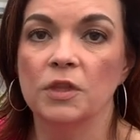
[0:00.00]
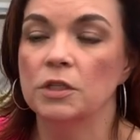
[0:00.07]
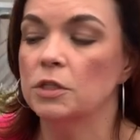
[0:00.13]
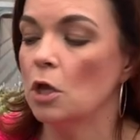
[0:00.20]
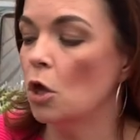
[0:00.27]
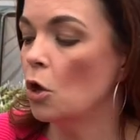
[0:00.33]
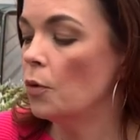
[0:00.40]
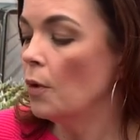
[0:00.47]

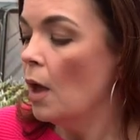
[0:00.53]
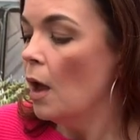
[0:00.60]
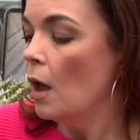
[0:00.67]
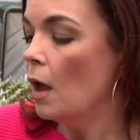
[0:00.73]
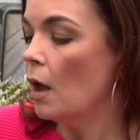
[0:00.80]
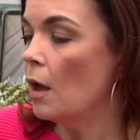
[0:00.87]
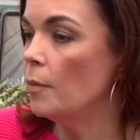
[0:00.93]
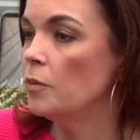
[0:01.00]
So
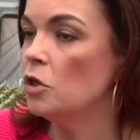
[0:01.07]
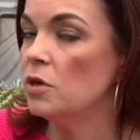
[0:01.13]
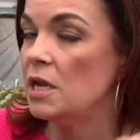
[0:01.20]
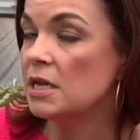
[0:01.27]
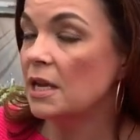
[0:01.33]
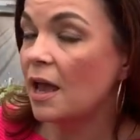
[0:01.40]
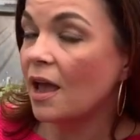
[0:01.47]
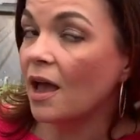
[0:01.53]
um, you
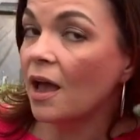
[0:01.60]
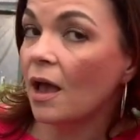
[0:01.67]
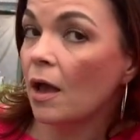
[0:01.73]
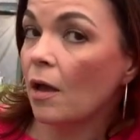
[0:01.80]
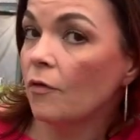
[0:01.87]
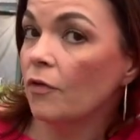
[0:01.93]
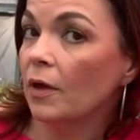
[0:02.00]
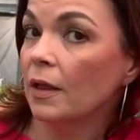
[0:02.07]
need to
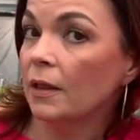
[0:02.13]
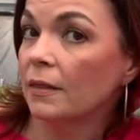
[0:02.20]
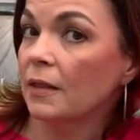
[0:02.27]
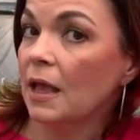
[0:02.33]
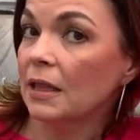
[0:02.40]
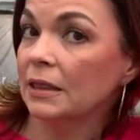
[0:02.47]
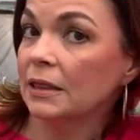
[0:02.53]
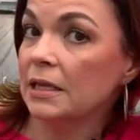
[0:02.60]
have
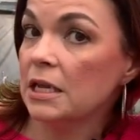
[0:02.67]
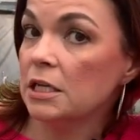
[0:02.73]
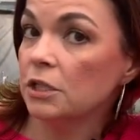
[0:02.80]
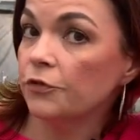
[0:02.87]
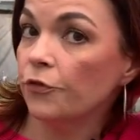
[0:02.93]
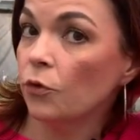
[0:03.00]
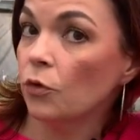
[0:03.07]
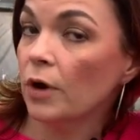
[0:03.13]
at
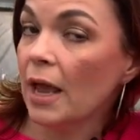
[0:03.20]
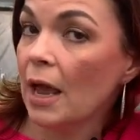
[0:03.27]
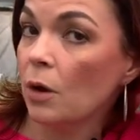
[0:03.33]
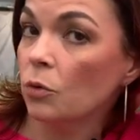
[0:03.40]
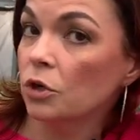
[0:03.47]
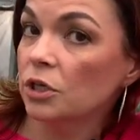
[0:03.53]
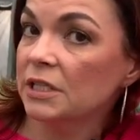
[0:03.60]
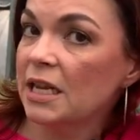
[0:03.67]
least four
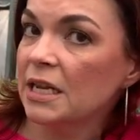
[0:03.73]
hours,